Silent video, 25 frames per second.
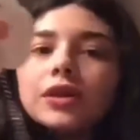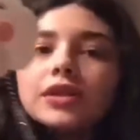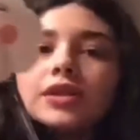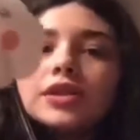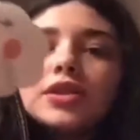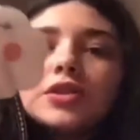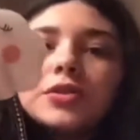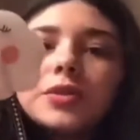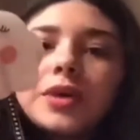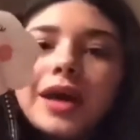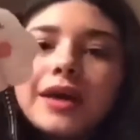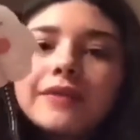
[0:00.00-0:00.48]

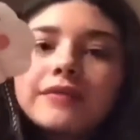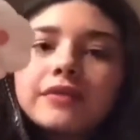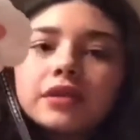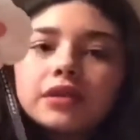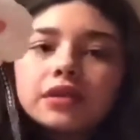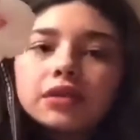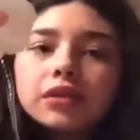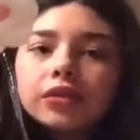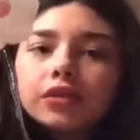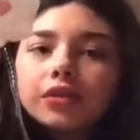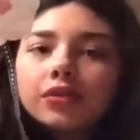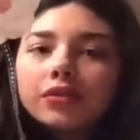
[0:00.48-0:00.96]
you have
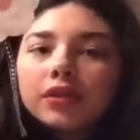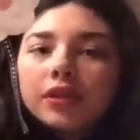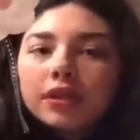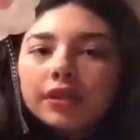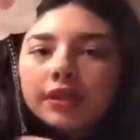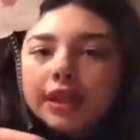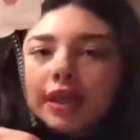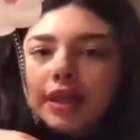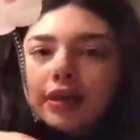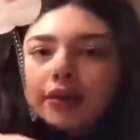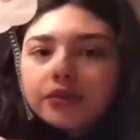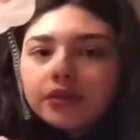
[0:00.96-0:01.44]
glued
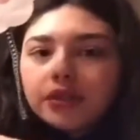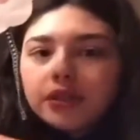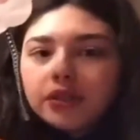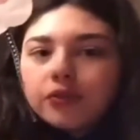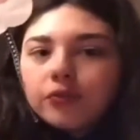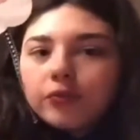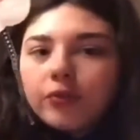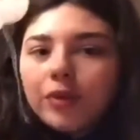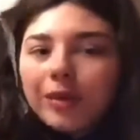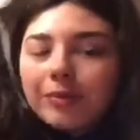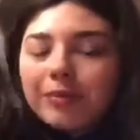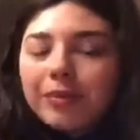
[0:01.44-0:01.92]
down your
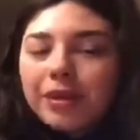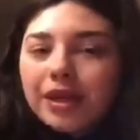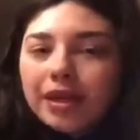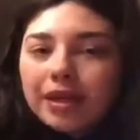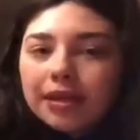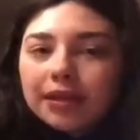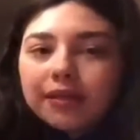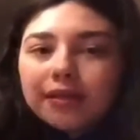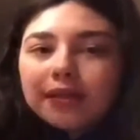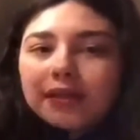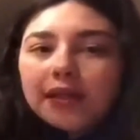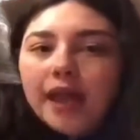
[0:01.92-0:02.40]

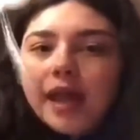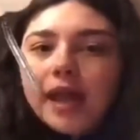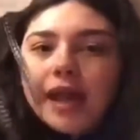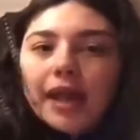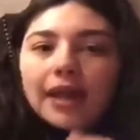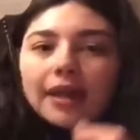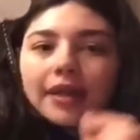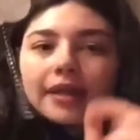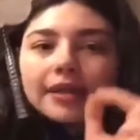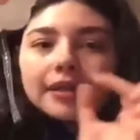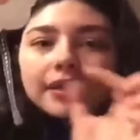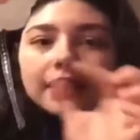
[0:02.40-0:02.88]
ribbons,
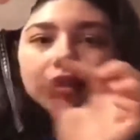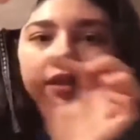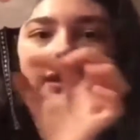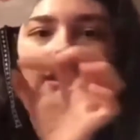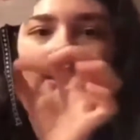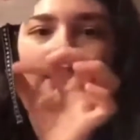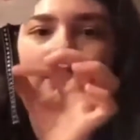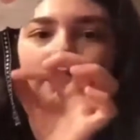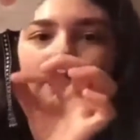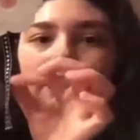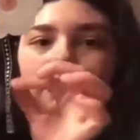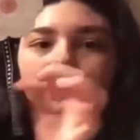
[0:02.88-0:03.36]
and
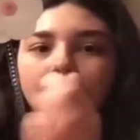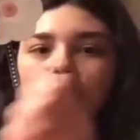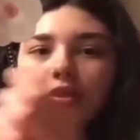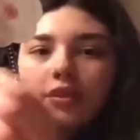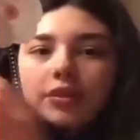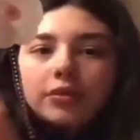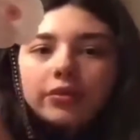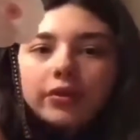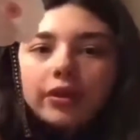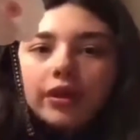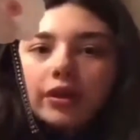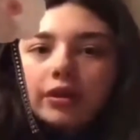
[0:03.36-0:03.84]
these
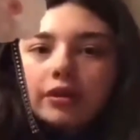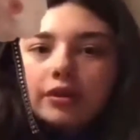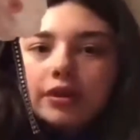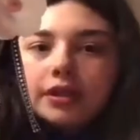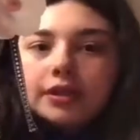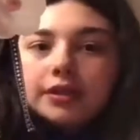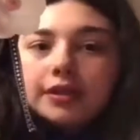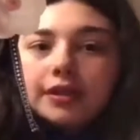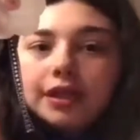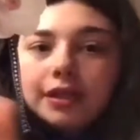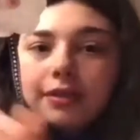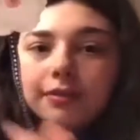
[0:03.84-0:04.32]
two are the
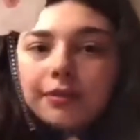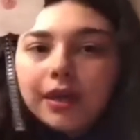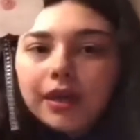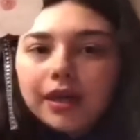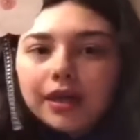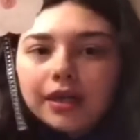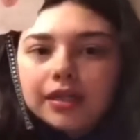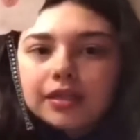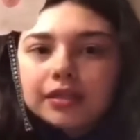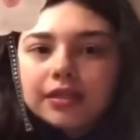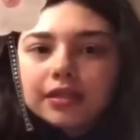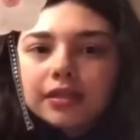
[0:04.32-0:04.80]
same
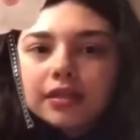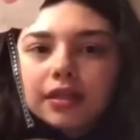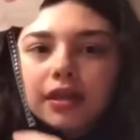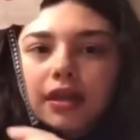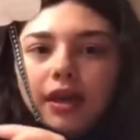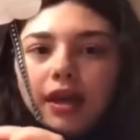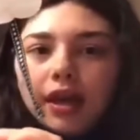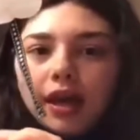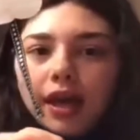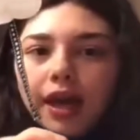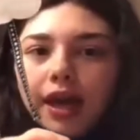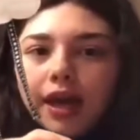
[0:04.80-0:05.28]
height
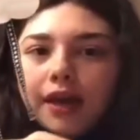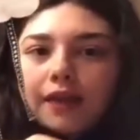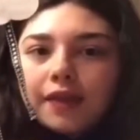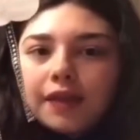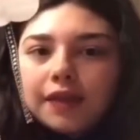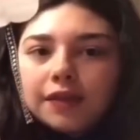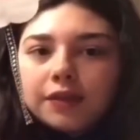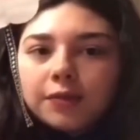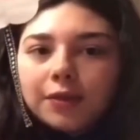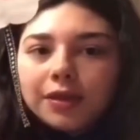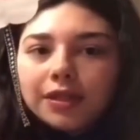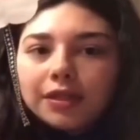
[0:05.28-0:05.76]
and
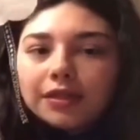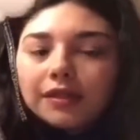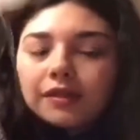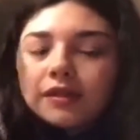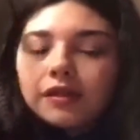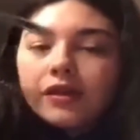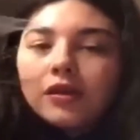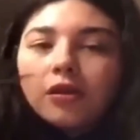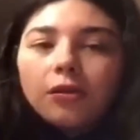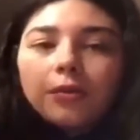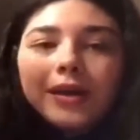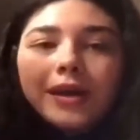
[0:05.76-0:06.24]
this one is a
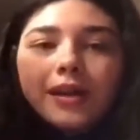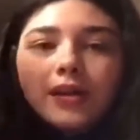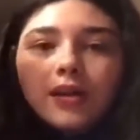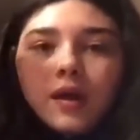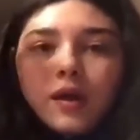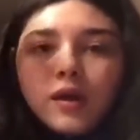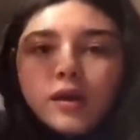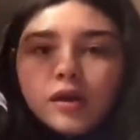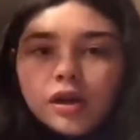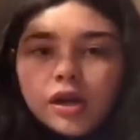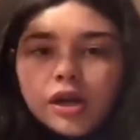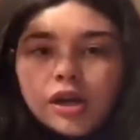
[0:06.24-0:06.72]
little bit
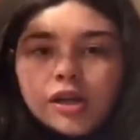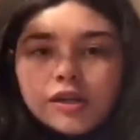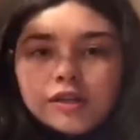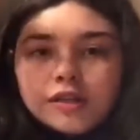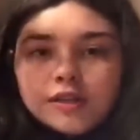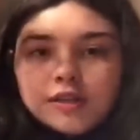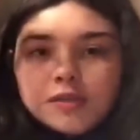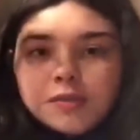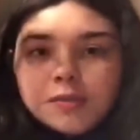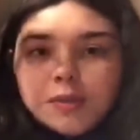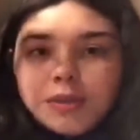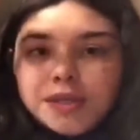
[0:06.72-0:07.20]
longer,
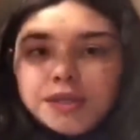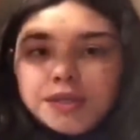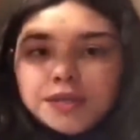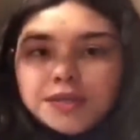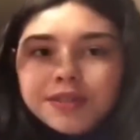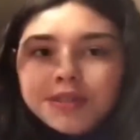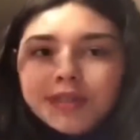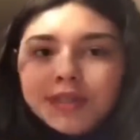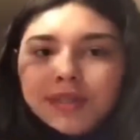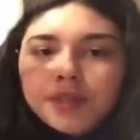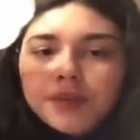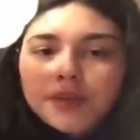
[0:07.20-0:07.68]
this is what it looks
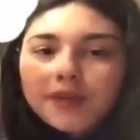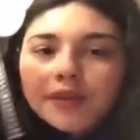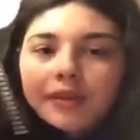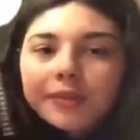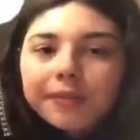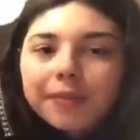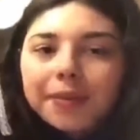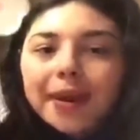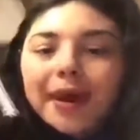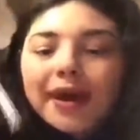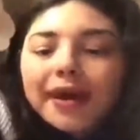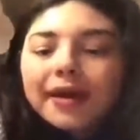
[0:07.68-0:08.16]
like on the
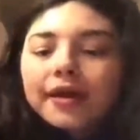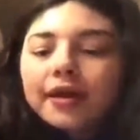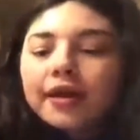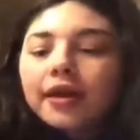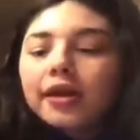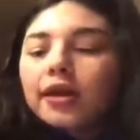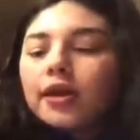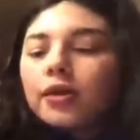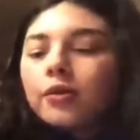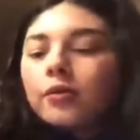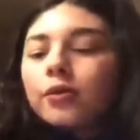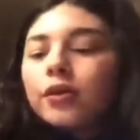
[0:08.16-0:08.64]
back,
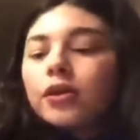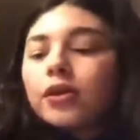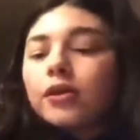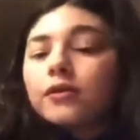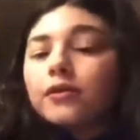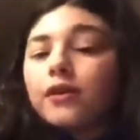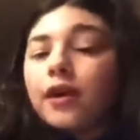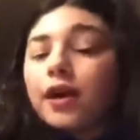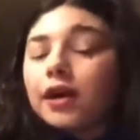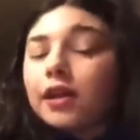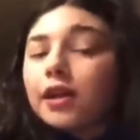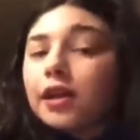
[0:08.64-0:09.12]
we are
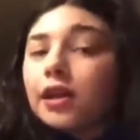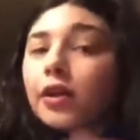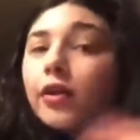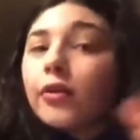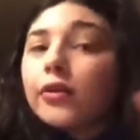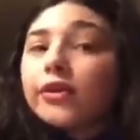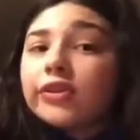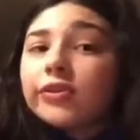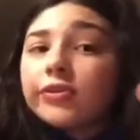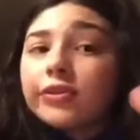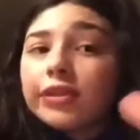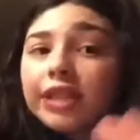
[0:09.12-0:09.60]
finally going
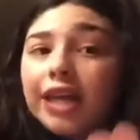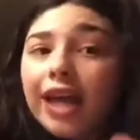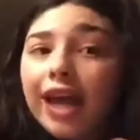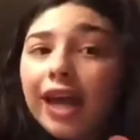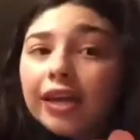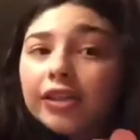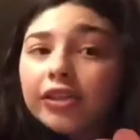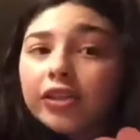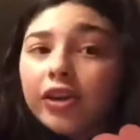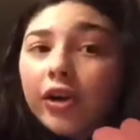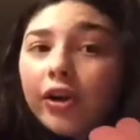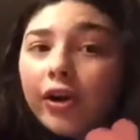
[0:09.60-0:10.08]
to
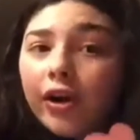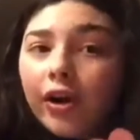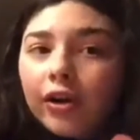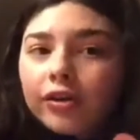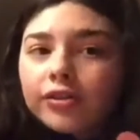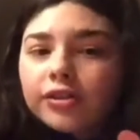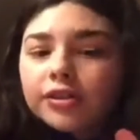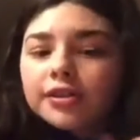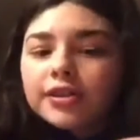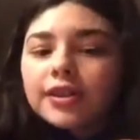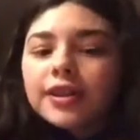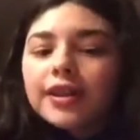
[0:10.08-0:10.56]
attach our
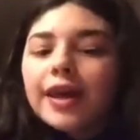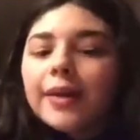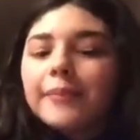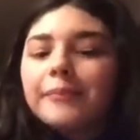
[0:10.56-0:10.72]
hearts to them.